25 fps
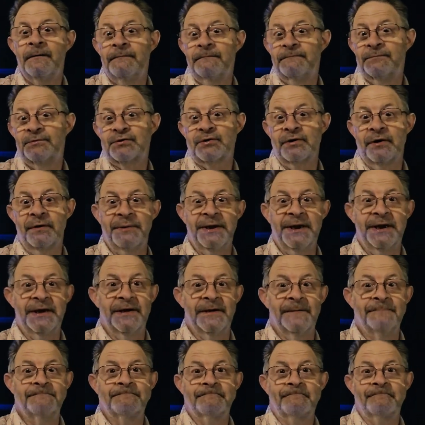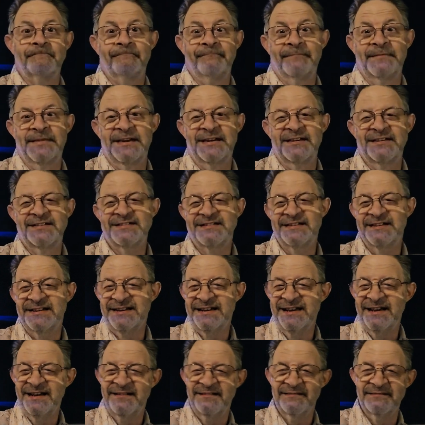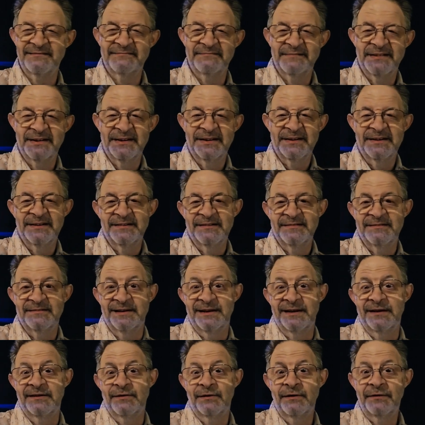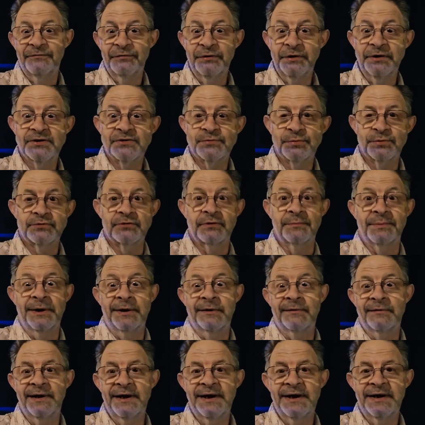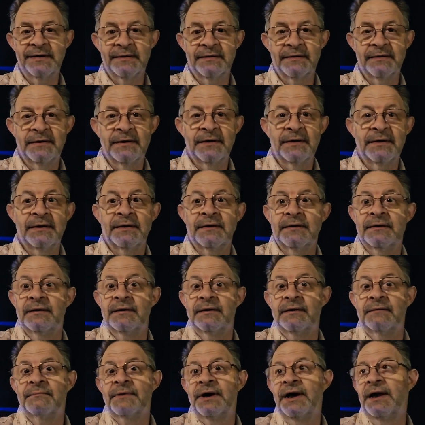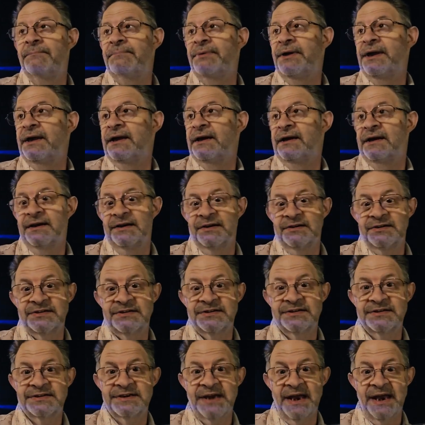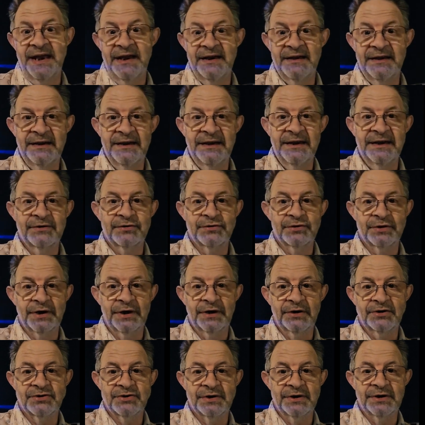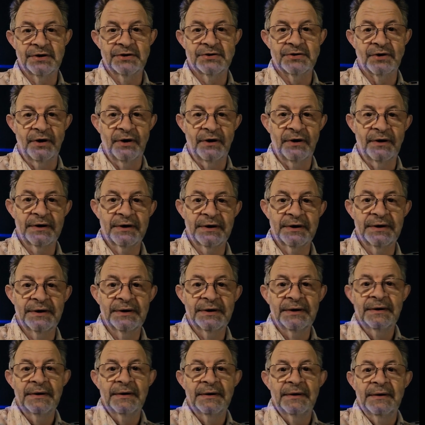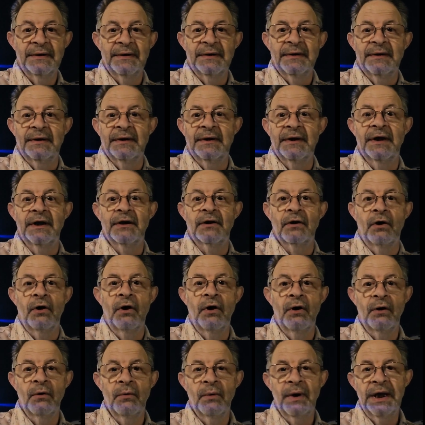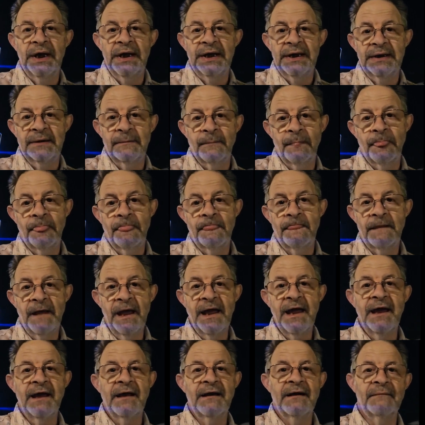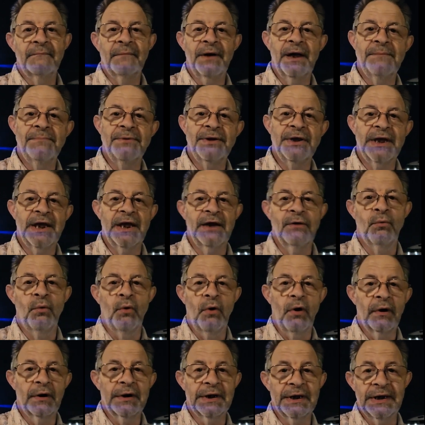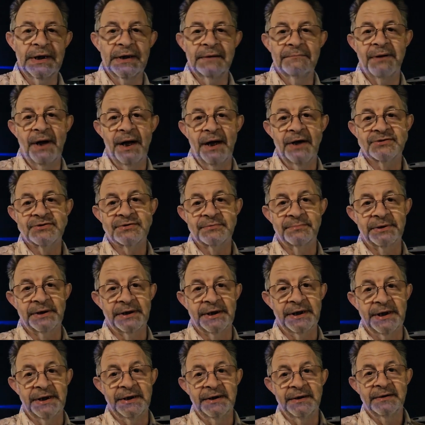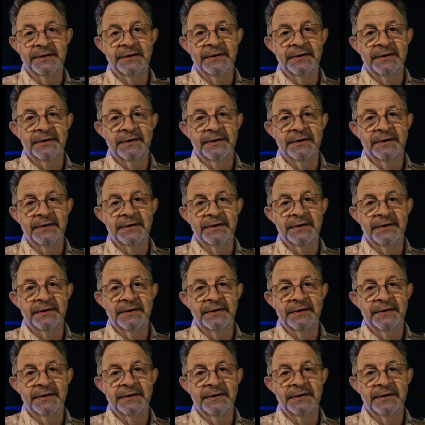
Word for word: it's going to be a sit down in an office, which would be great. It might be a standing introduction and talk in the hallway, and it might be a walking, possibly